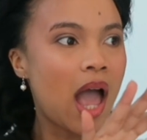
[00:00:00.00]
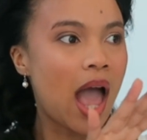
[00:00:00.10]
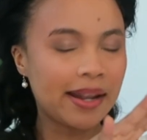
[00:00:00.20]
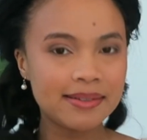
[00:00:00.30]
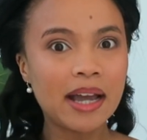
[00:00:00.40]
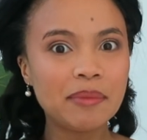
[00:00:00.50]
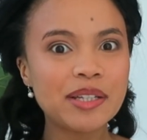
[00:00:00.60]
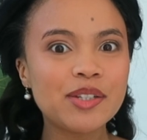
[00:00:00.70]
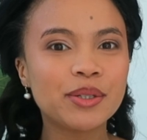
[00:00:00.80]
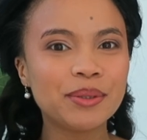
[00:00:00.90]
and type
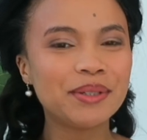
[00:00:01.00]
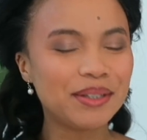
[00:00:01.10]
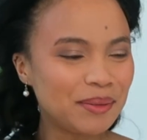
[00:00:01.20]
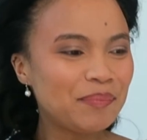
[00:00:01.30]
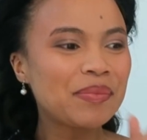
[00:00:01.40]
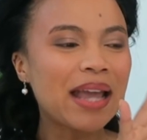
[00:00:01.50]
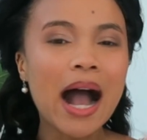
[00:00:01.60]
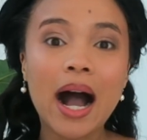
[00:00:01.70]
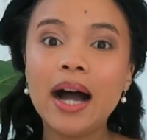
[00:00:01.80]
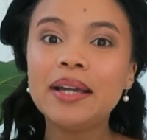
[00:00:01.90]
into Google,
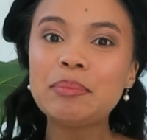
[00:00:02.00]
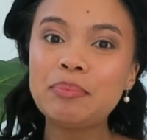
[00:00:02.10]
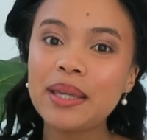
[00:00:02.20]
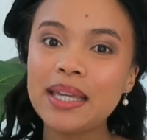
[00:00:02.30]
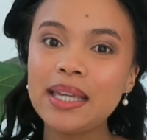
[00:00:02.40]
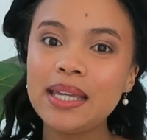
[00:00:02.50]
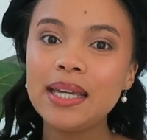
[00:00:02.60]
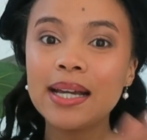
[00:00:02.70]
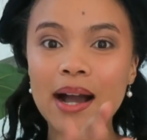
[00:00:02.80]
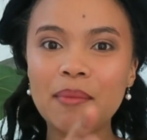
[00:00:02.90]

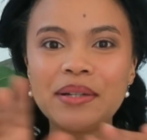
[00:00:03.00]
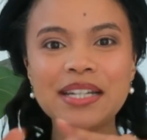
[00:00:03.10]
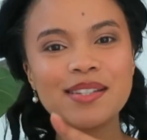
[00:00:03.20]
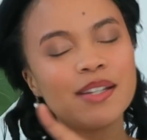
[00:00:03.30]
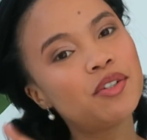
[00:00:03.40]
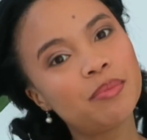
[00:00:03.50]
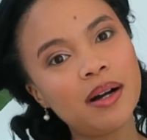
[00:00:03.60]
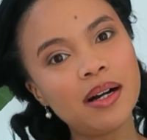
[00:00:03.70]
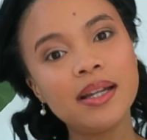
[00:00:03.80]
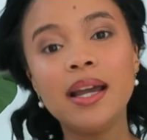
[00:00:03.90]
IP companies in
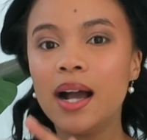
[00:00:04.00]
Dubai,